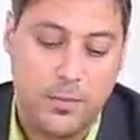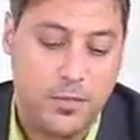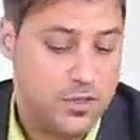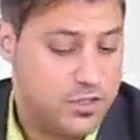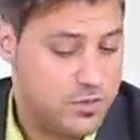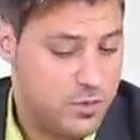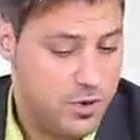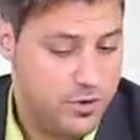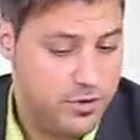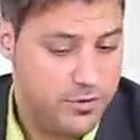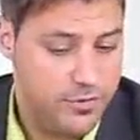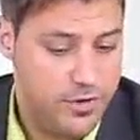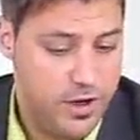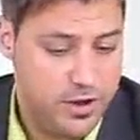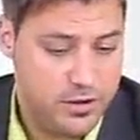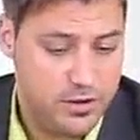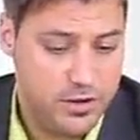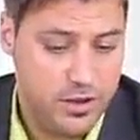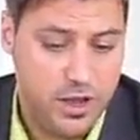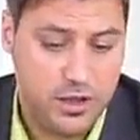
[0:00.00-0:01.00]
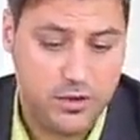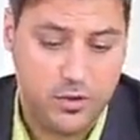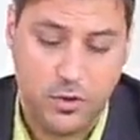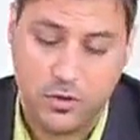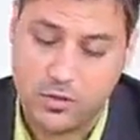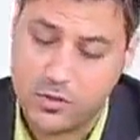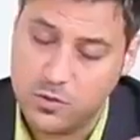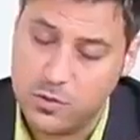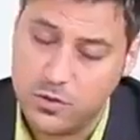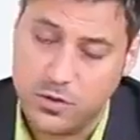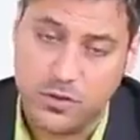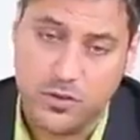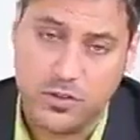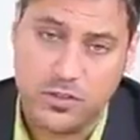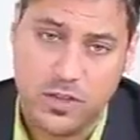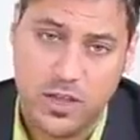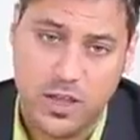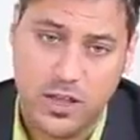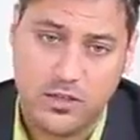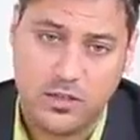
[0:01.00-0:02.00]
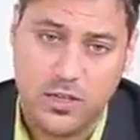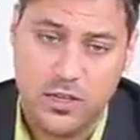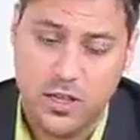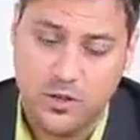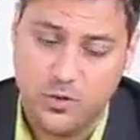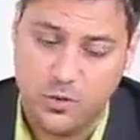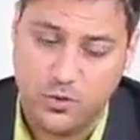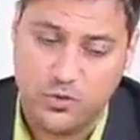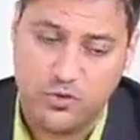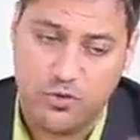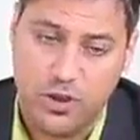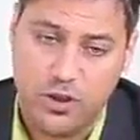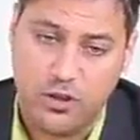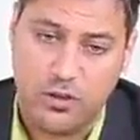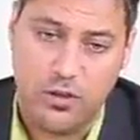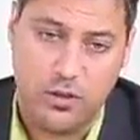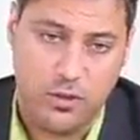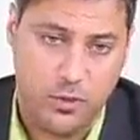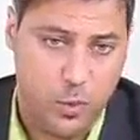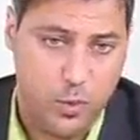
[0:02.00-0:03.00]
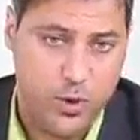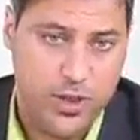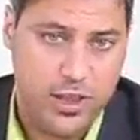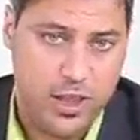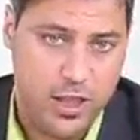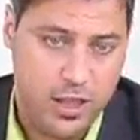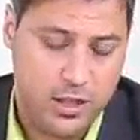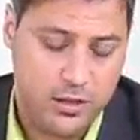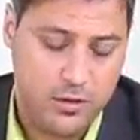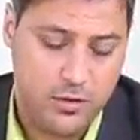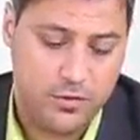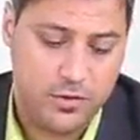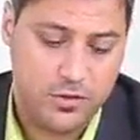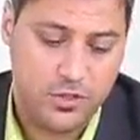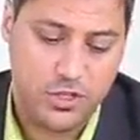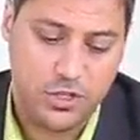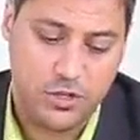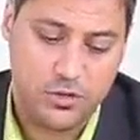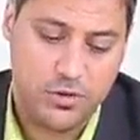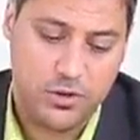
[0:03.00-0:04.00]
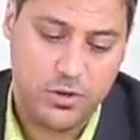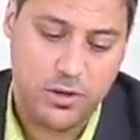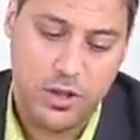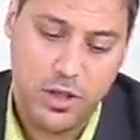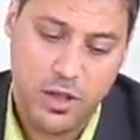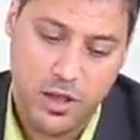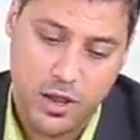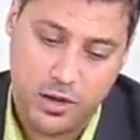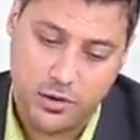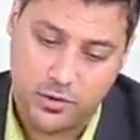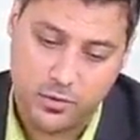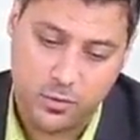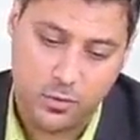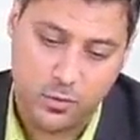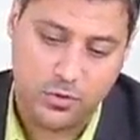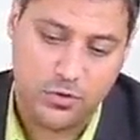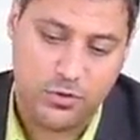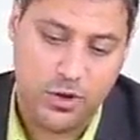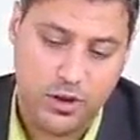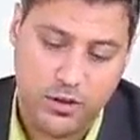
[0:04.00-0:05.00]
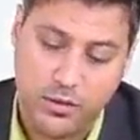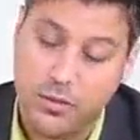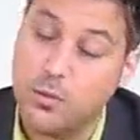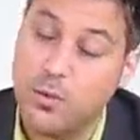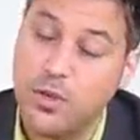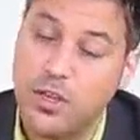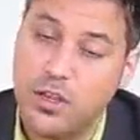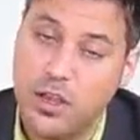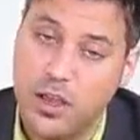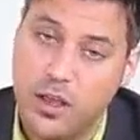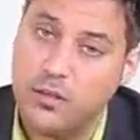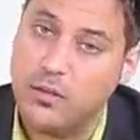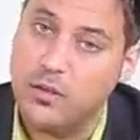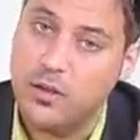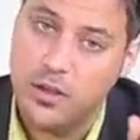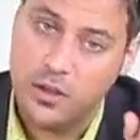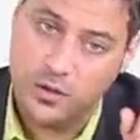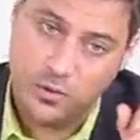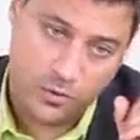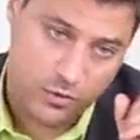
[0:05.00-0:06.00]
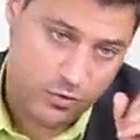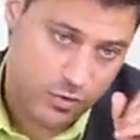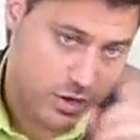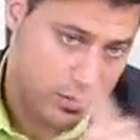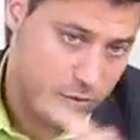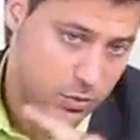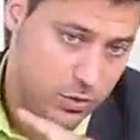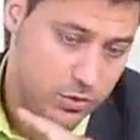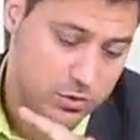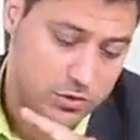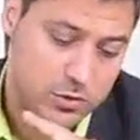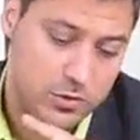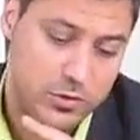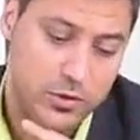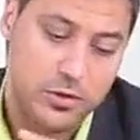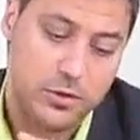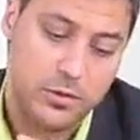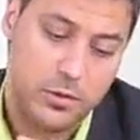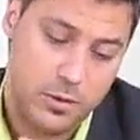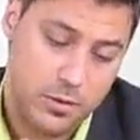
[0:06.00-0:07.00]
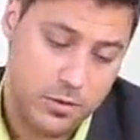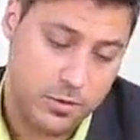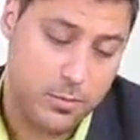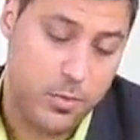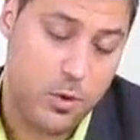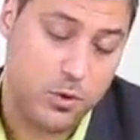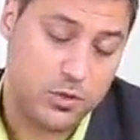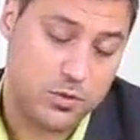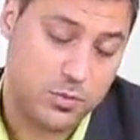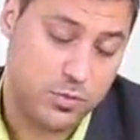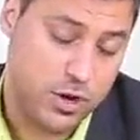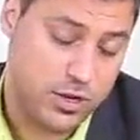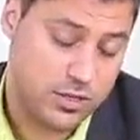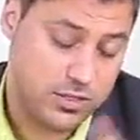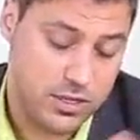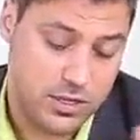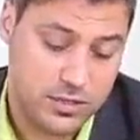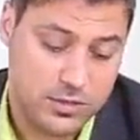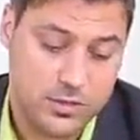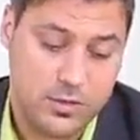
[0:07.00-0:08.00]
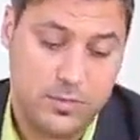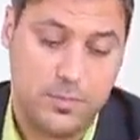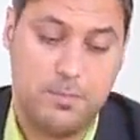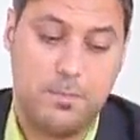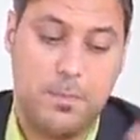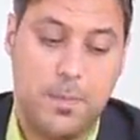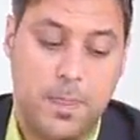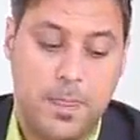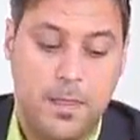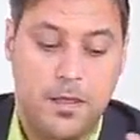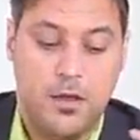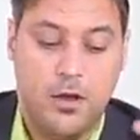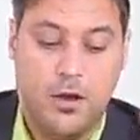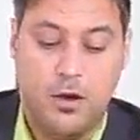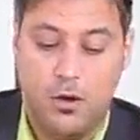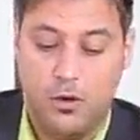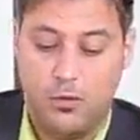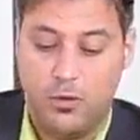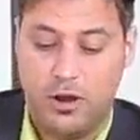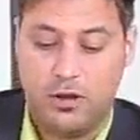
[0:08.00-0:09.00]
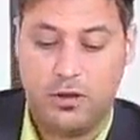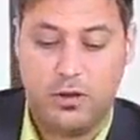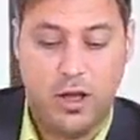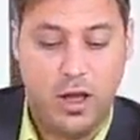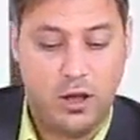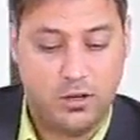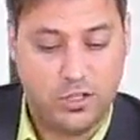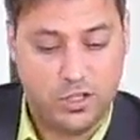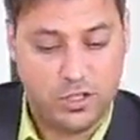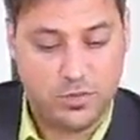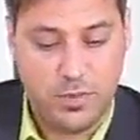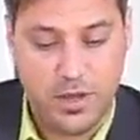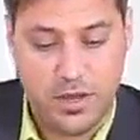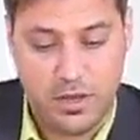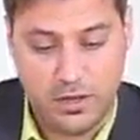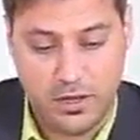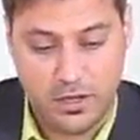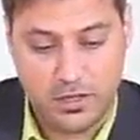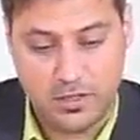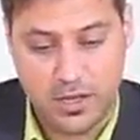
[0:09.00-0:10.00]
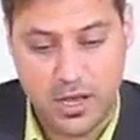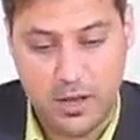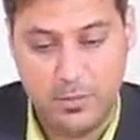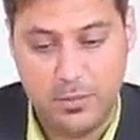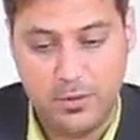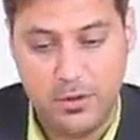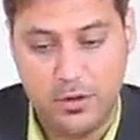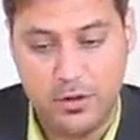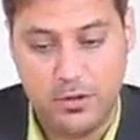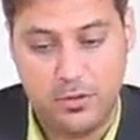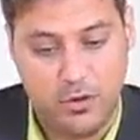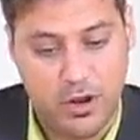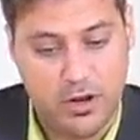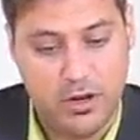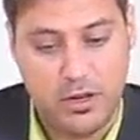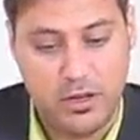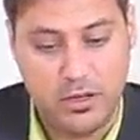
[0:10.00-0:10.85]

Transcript: It's very fun, and also in this case you train the weak hand of the children, and through training the weak hand you train also both brain sides. Alright, I'll just make an example. Ready,